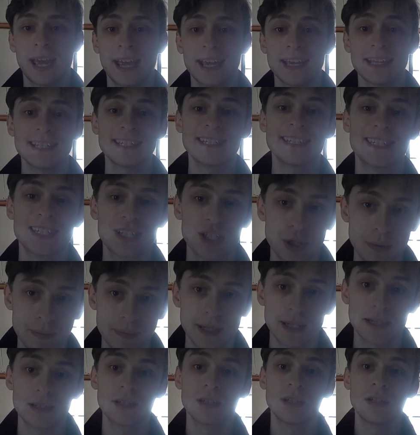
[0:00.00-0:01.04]
and ship
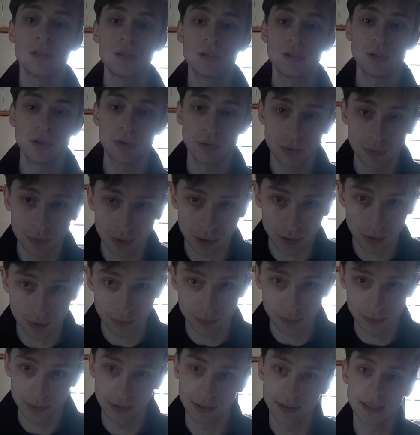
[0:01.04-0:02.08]
it to you
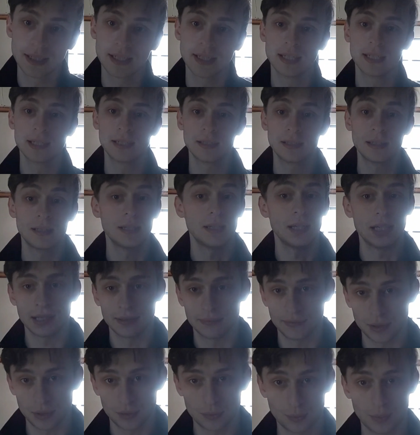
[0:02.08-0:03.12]

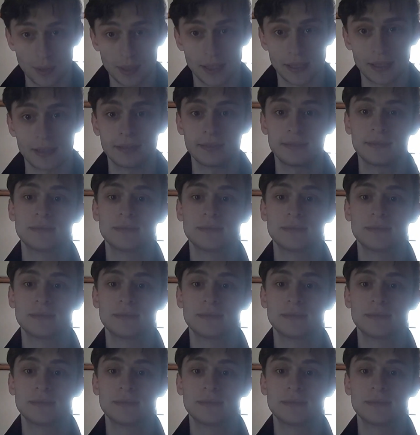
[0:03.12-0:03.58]
if you win.